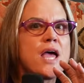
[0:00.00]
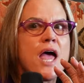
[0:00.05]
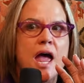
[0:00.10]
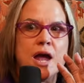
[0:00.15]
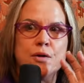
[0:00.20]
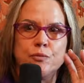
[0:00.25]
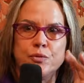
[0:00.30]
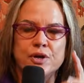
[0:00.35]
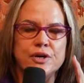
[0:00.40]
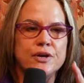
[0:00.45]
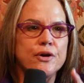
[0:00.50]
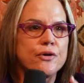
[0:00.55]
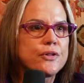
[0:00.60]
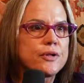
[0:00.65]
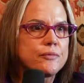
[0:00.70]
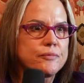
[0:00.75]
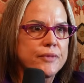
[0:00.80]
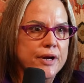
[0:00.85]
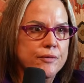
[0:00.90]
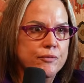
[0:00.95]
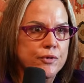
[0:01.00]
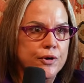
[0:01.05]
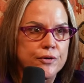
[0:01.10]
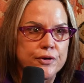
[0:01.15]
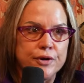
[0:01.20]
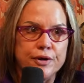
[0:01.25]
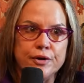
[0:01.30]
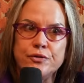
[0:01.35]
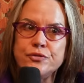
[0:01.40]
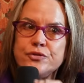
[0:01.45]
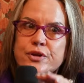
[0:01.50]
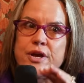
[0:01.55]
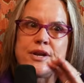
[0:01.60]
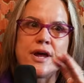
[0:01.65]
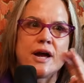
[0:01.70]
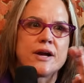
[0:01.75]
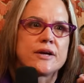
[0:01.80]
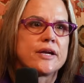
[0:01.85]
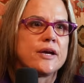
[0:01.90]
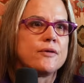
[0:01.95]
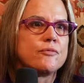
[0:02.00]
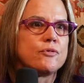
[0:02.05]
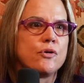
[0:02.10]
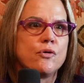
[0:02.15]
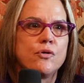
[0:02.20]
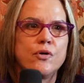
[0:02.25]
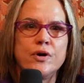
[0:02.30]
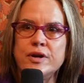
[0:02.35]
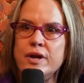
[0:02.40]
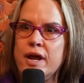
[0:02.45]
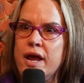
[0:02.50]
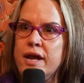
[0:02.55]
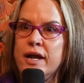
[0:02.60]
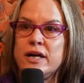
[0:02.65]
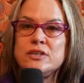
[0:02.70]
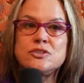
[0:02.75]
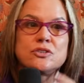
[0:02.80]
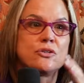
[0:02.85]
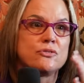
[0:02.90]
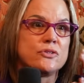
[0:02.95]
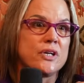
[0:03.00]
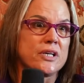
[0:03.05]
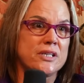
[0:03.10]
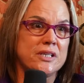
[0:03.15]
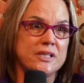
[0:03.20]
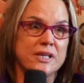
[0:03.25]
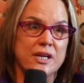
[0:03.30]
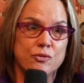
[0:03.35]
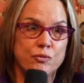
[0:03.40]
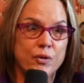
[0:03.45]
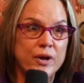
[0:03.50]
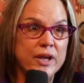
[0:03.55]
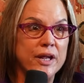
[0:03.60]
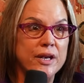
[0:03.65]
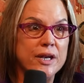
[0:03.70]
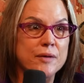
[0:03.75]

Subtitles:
And we'd go to them damn rodeos, and I kept going, and I showed that kid how to win.